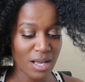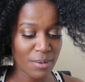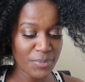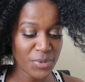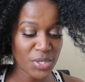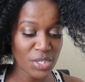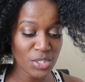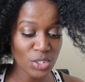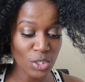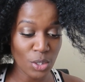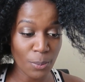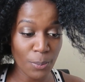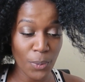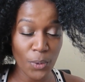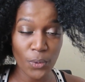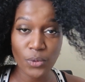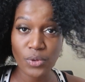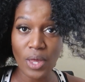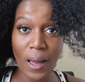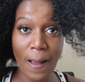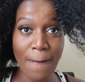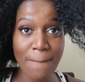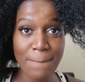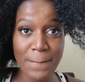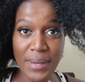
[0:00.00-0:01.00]
These are
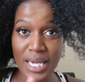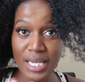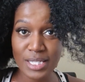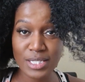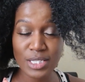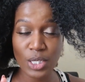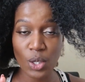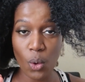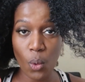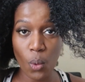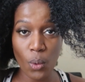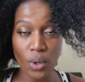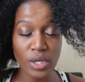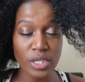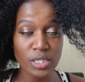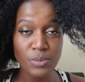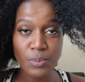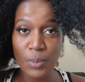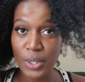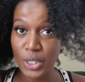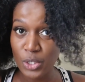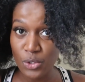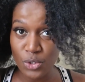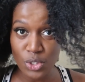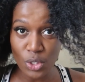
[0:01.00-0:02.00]
both amazing oils,
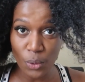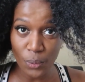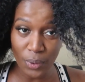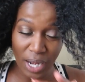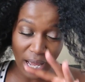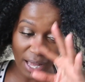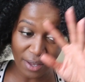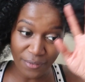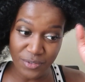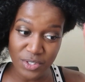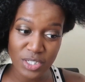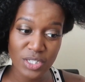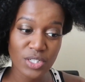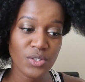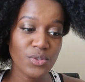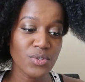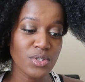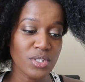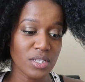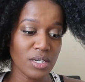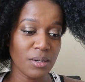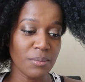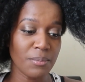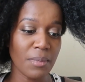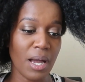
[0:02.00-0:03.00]
but you don't have to
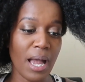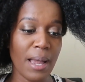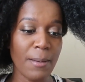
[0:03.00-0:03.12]
use them.